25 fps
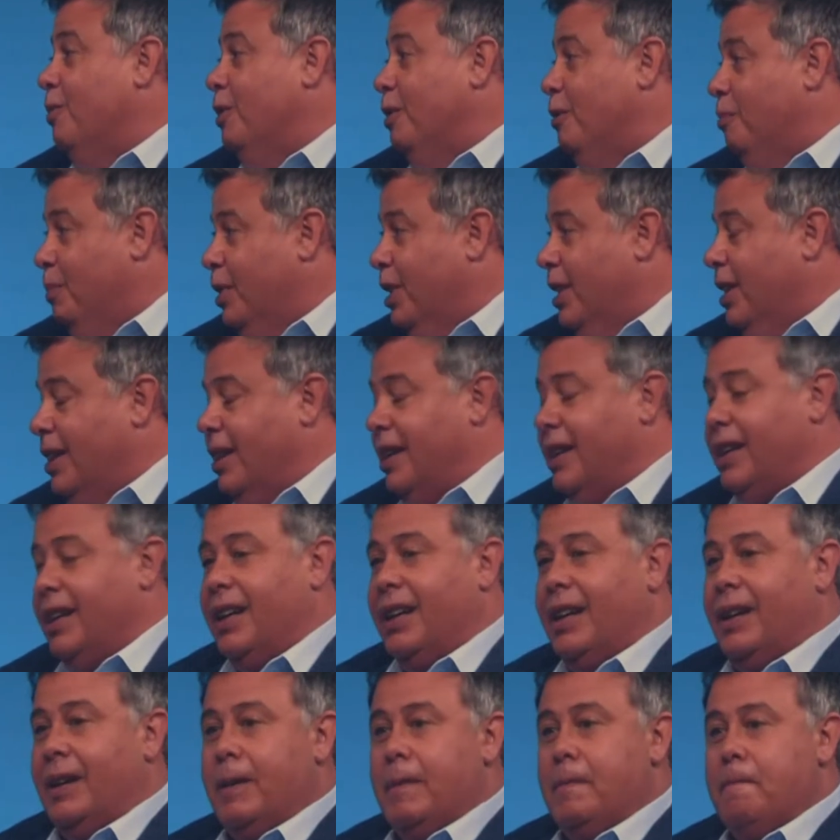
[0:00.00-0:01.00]
We've been
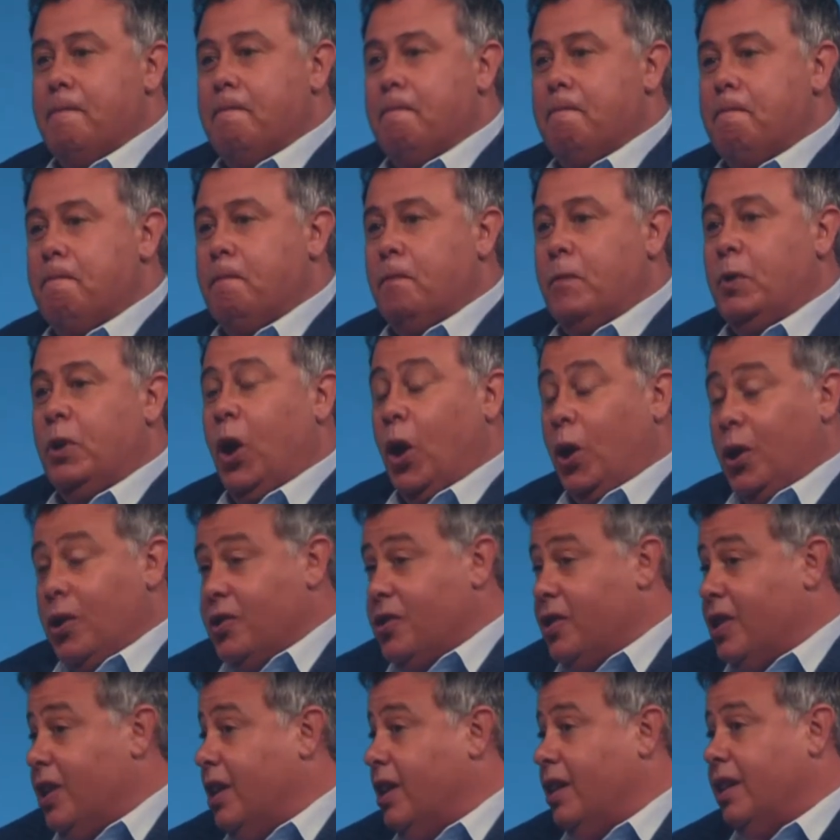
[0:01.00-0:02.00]

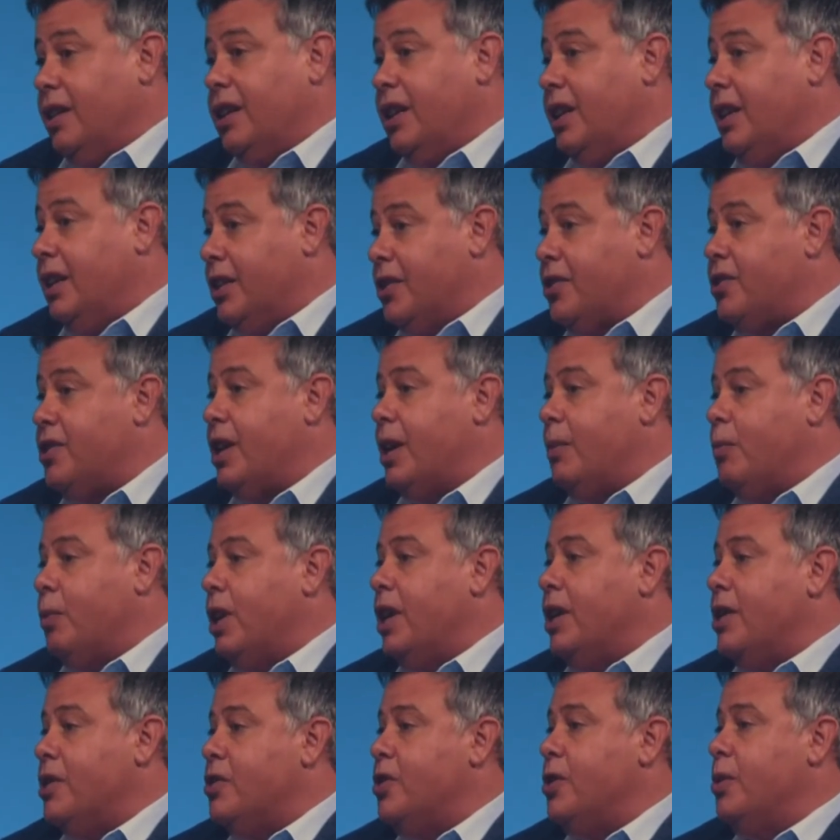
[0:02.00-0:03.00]
noticing in the same
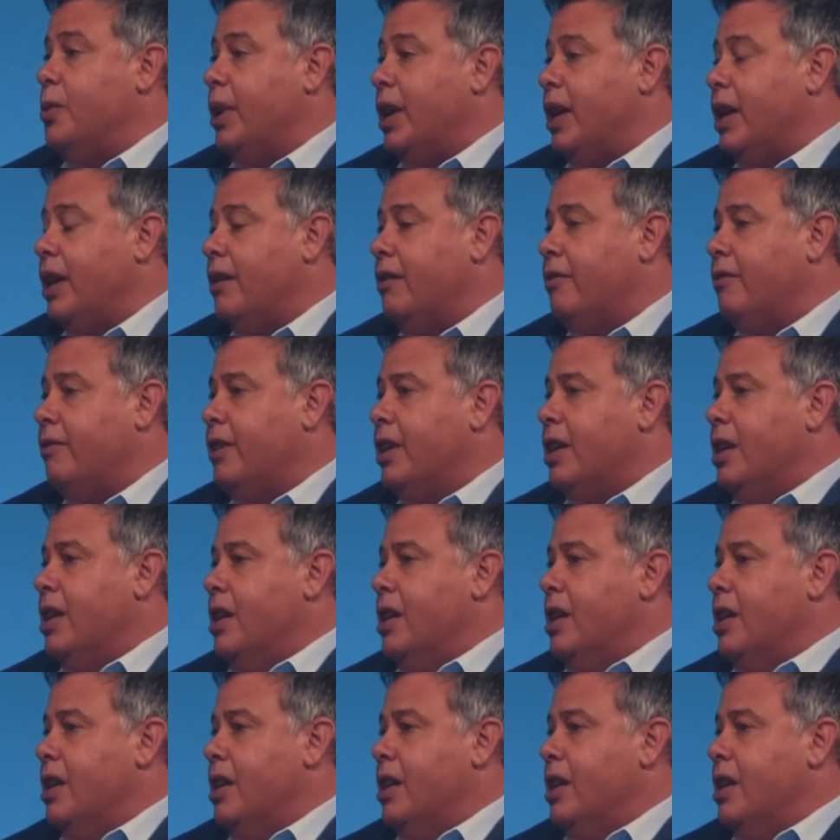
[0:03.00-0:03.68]
way as you have,